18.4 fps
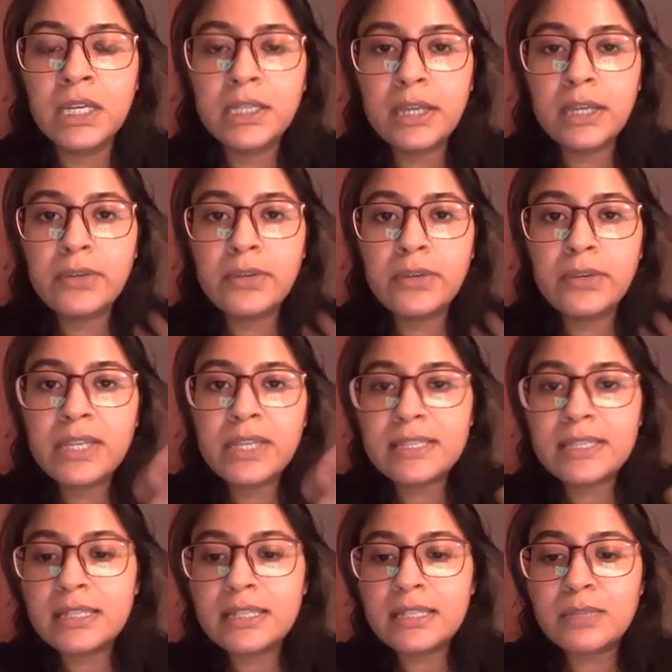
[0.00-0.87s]
Here you
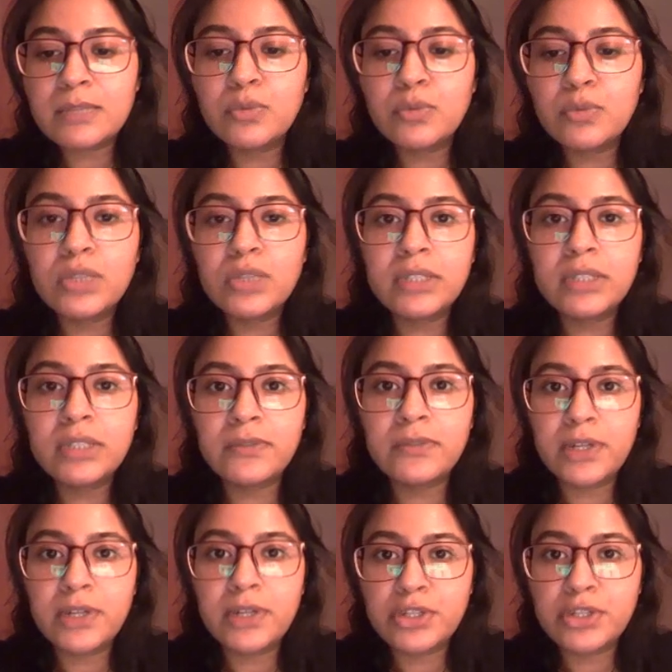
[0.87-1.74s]
can see a smoothened
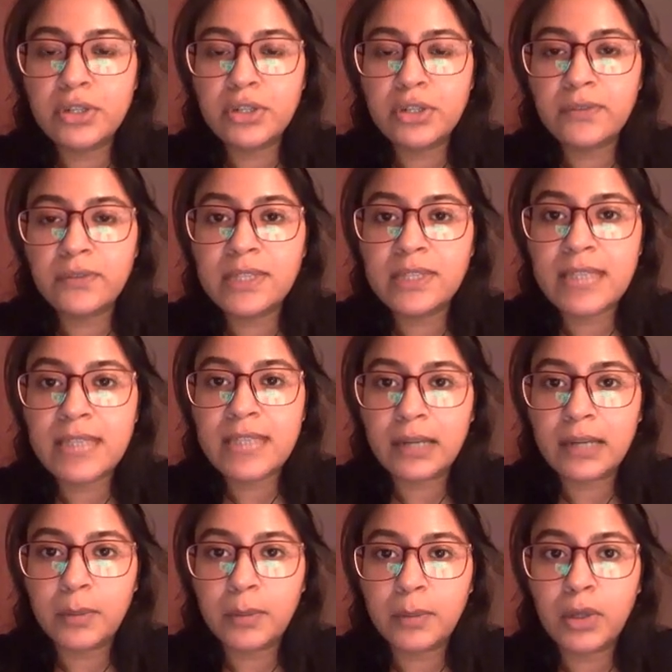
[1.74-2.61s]
version of the
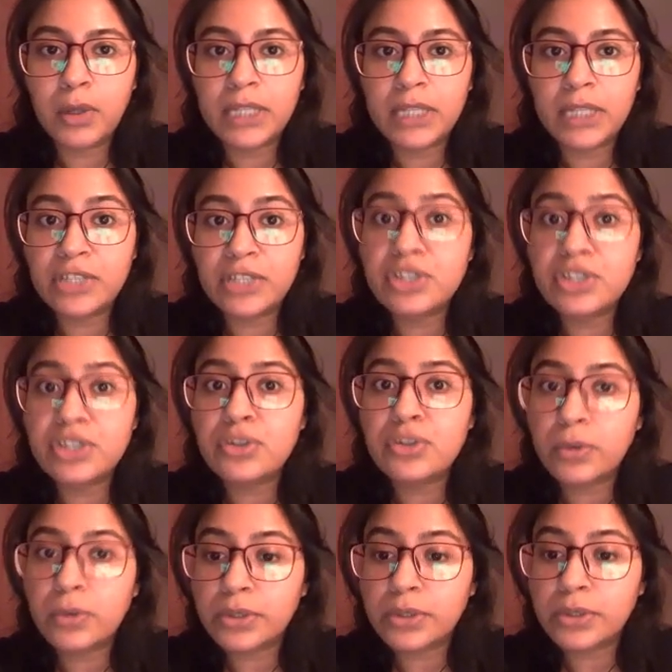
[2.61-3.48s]
scatter plot I just
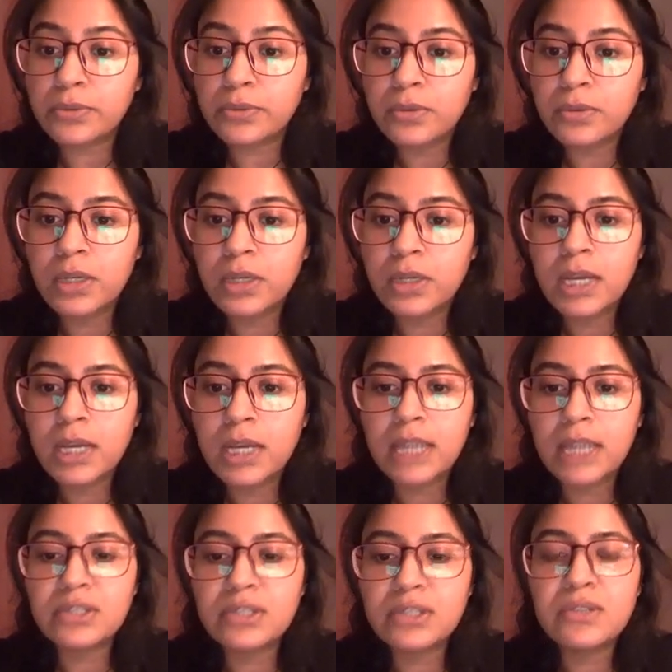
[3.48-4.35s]
showed you.
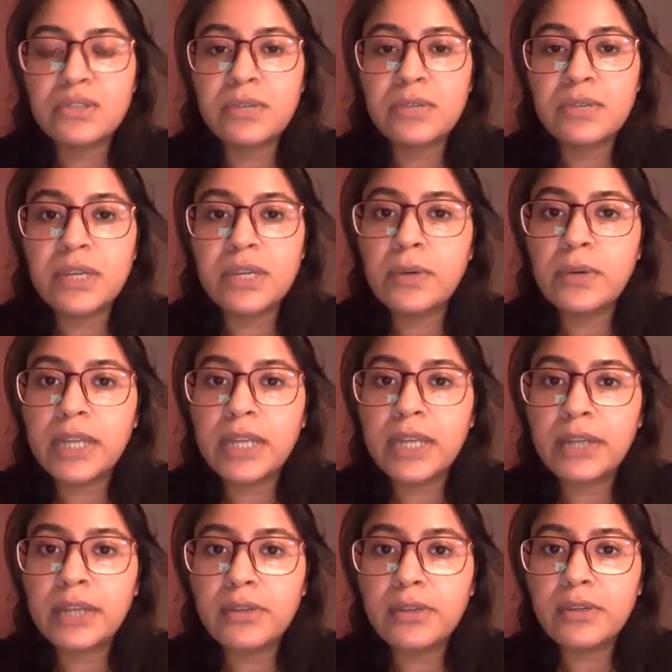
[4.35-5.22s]
And just to
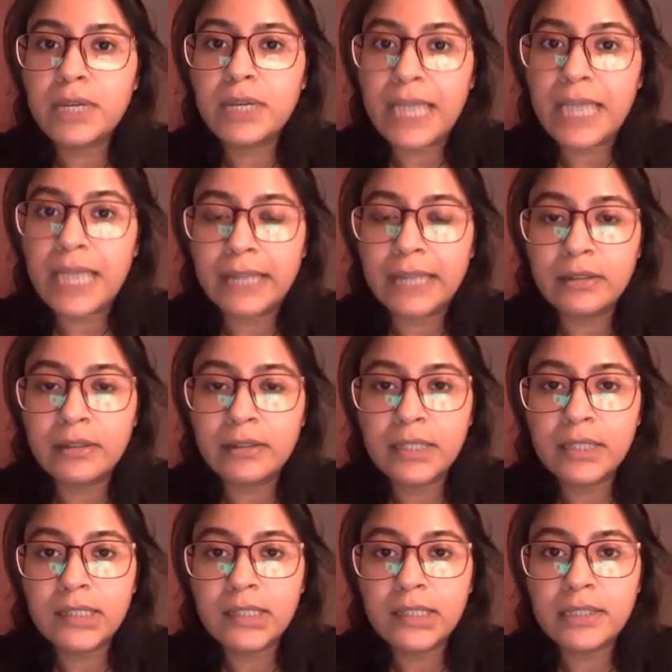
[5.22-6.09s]
reorient you again,
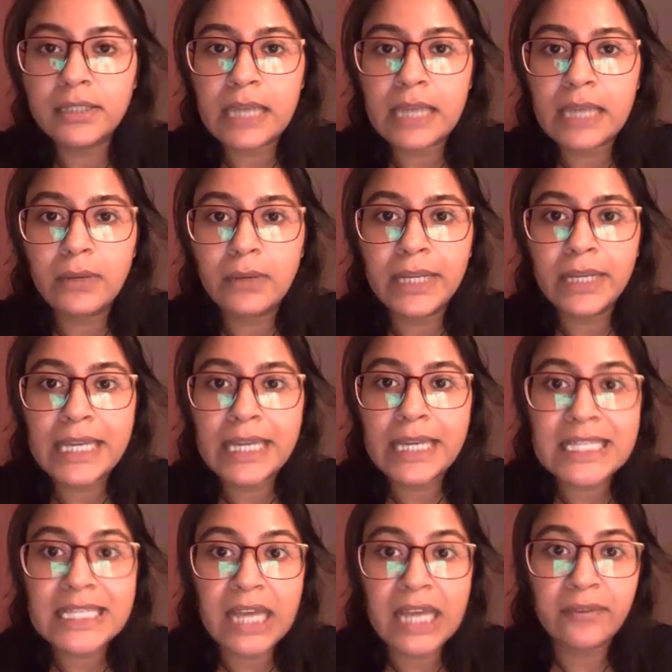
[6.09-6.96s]
here yellow
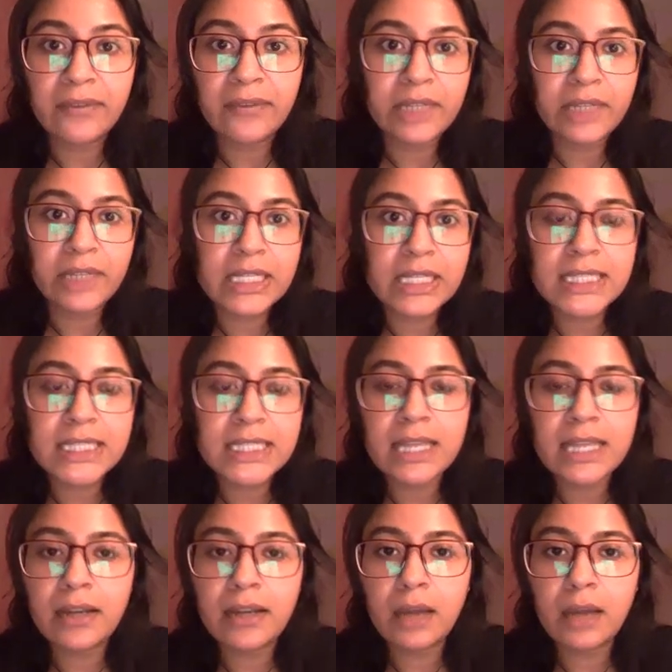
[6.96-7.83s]
indicates high fitness
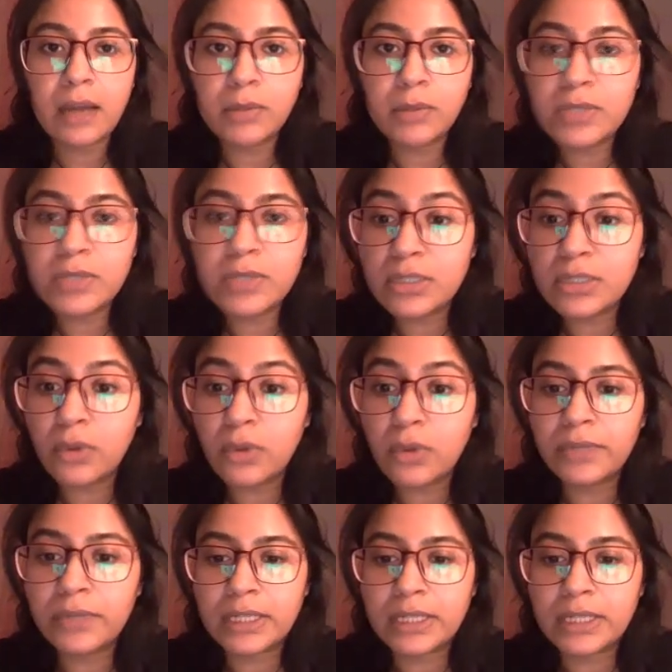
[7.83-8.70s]
and dark blue is
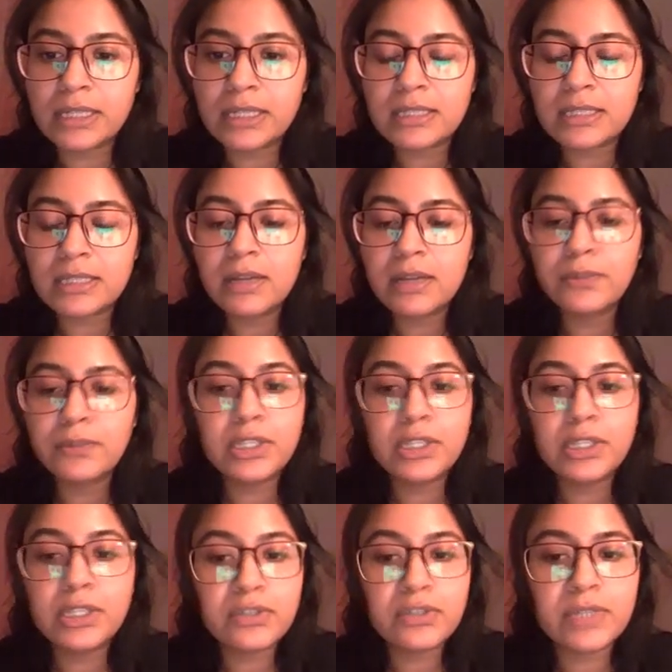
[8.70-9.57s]
low fitness
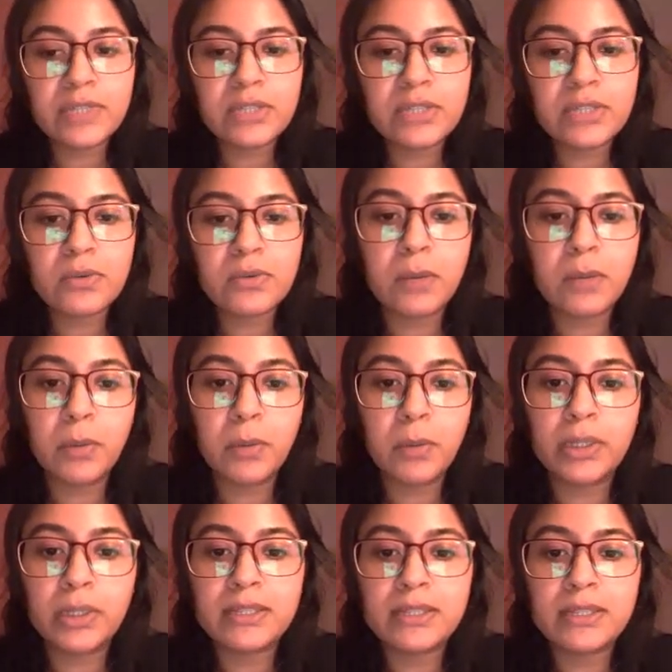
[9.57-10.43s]
for each of these two
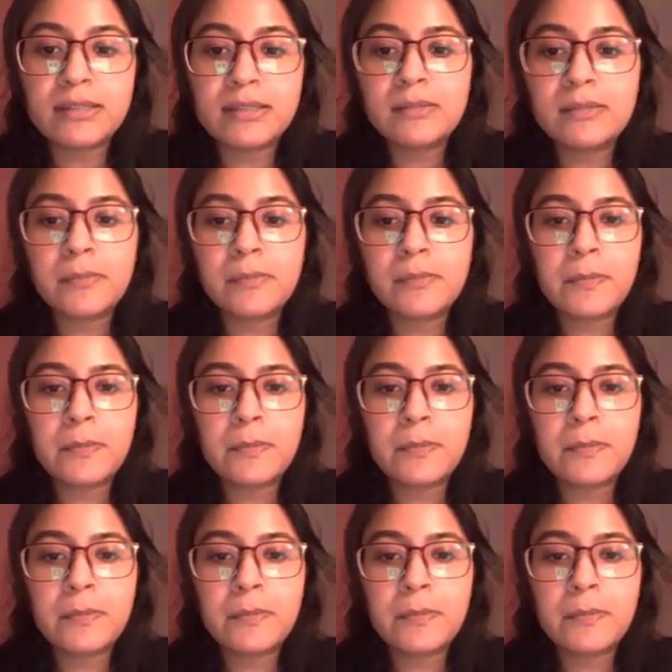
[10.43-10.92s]
components.